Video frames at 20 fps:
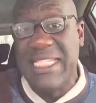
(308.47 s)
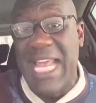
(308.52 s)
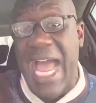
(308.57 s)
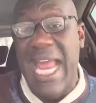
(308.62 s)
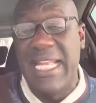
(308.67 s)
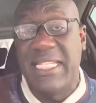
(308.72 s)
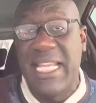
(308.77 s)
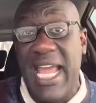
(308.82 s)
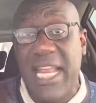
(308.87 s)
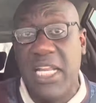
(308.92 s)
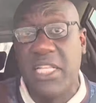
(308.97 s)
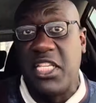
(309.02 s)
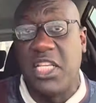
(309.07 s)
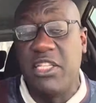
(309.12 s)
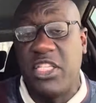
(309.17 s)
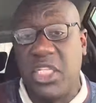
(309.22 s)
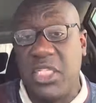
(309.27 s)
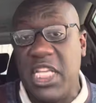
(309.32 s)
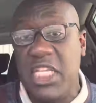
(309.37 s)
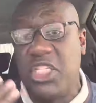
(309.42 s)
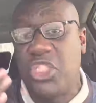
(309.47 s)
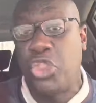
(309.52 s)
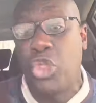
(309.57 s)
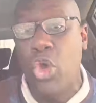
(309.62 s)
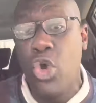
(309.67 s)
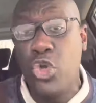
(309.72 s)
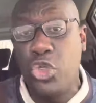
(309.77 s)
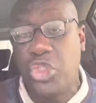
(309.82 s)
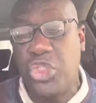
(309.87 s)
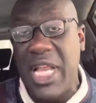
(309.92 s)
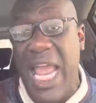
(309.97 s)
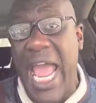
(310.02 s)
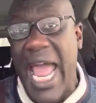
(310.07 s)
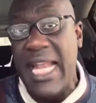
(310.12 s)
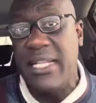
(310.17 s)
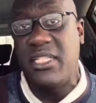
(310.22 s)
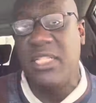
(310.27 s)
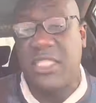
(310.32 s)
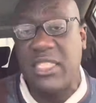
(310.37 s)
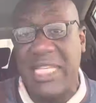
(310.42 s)
identity to these two
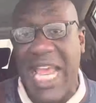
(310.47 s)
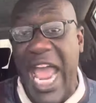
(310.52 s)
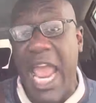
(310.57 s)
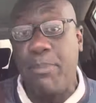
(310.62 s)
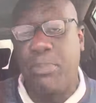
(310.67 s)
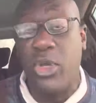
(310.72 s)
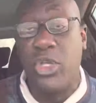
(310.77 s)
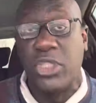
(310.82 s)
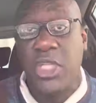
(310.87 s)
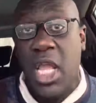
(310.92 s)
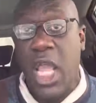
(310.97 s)
sad disciples.